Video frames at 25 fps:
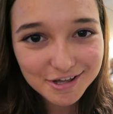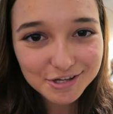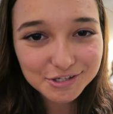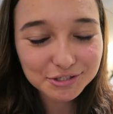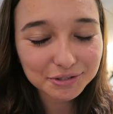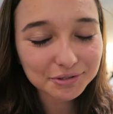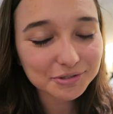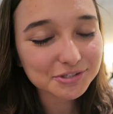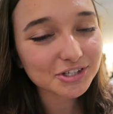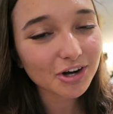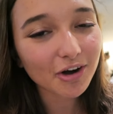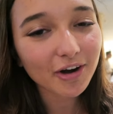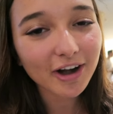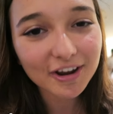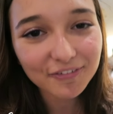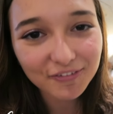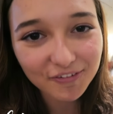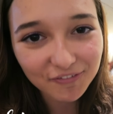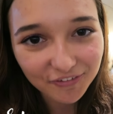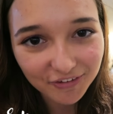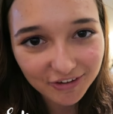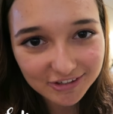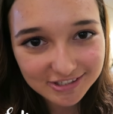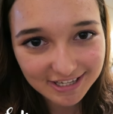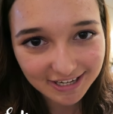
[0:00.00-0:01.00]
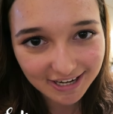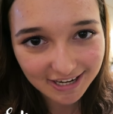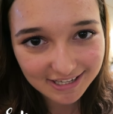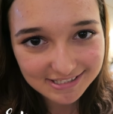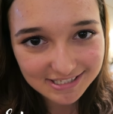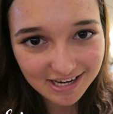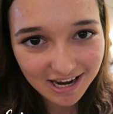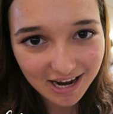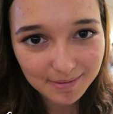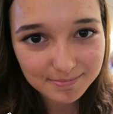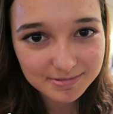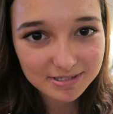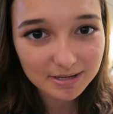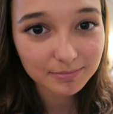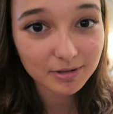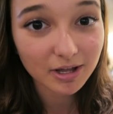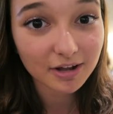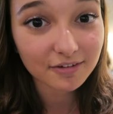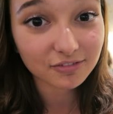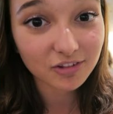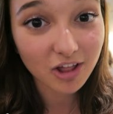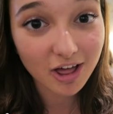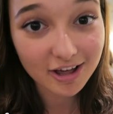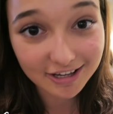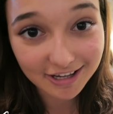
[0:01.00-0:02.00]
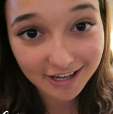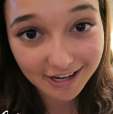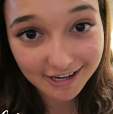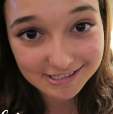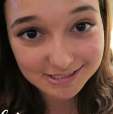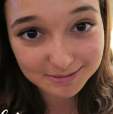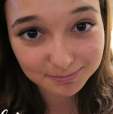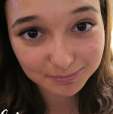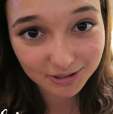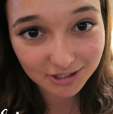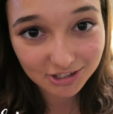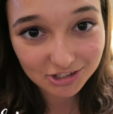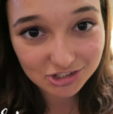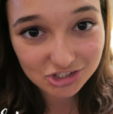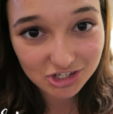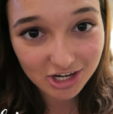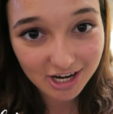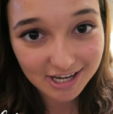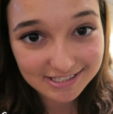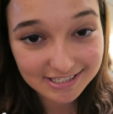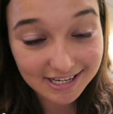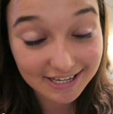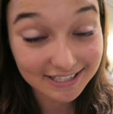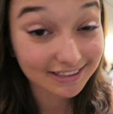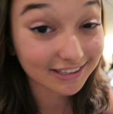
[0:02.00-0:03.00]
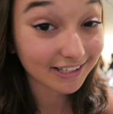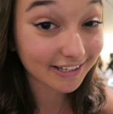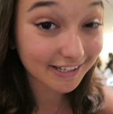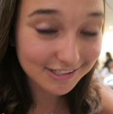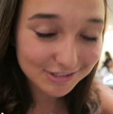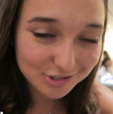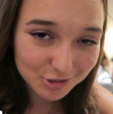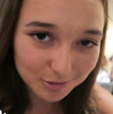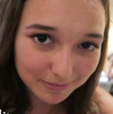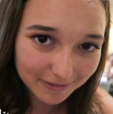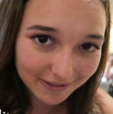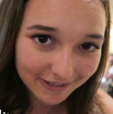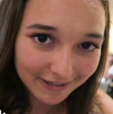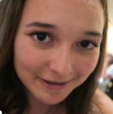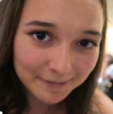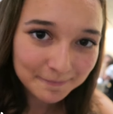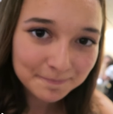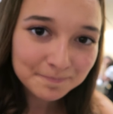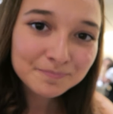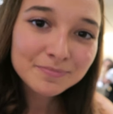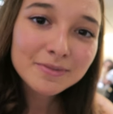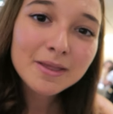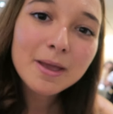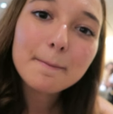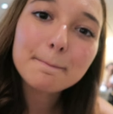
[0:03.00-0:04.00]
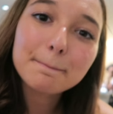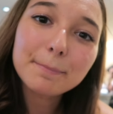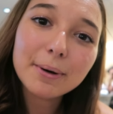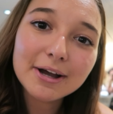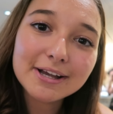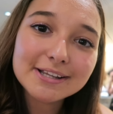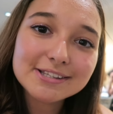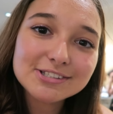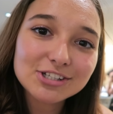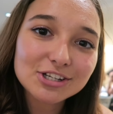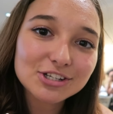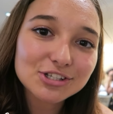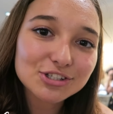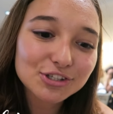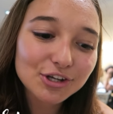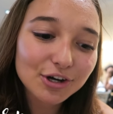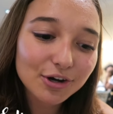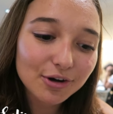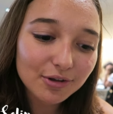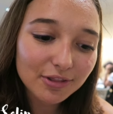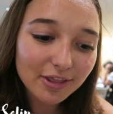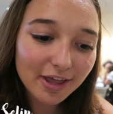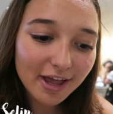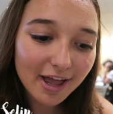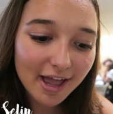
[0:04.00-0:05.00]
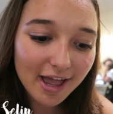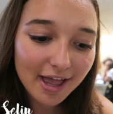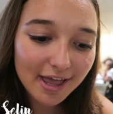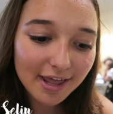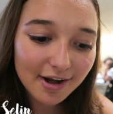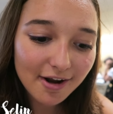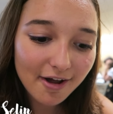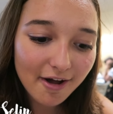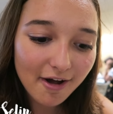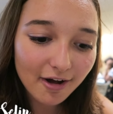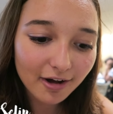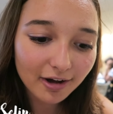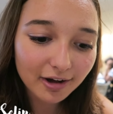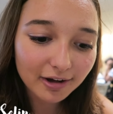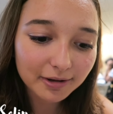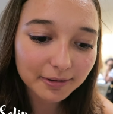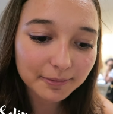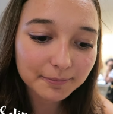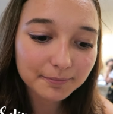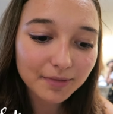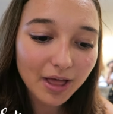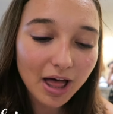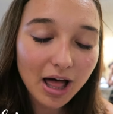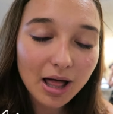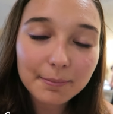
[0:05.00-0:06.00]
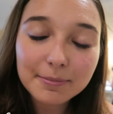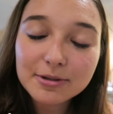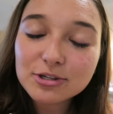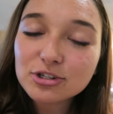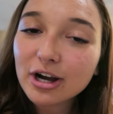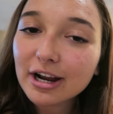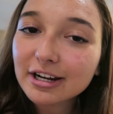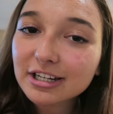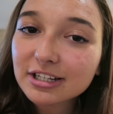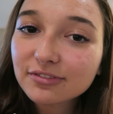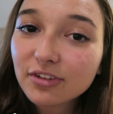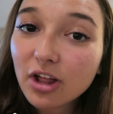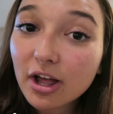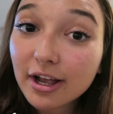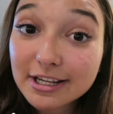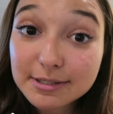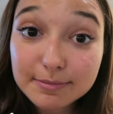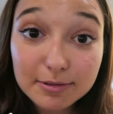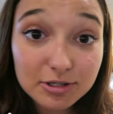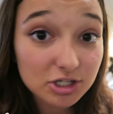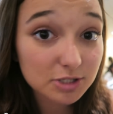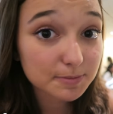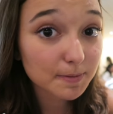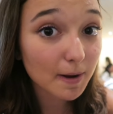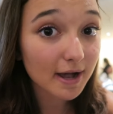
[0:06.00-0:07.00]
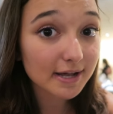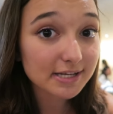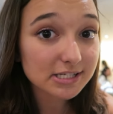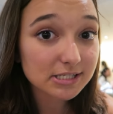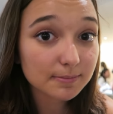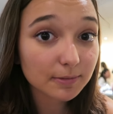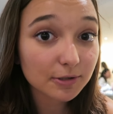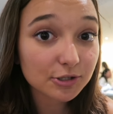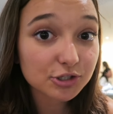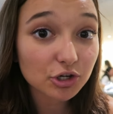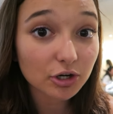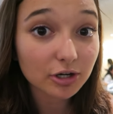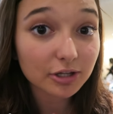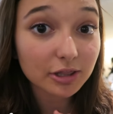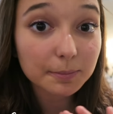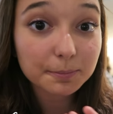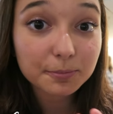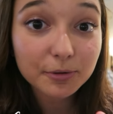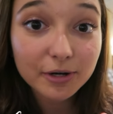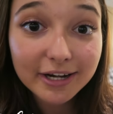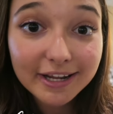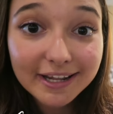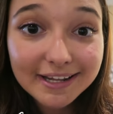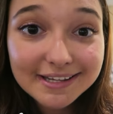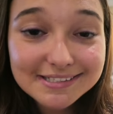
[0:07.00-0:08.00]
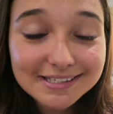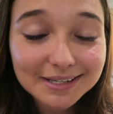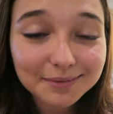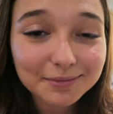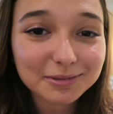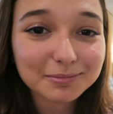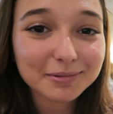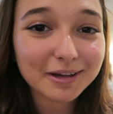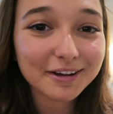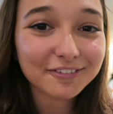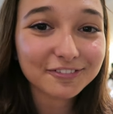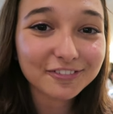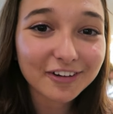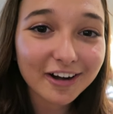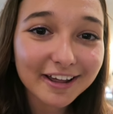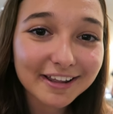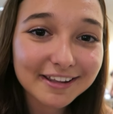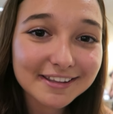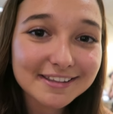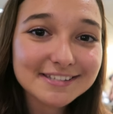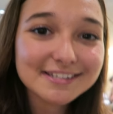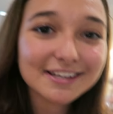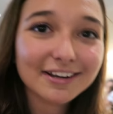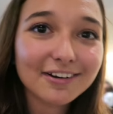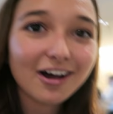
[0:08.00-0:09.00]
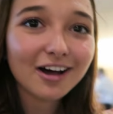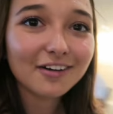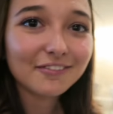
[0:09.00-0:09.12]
So sorry if it feels like at times I'm not vlogging as much as I'd like to be, but just know that um, I'll be trying to vlog as much as possible during the breaks and with my friends and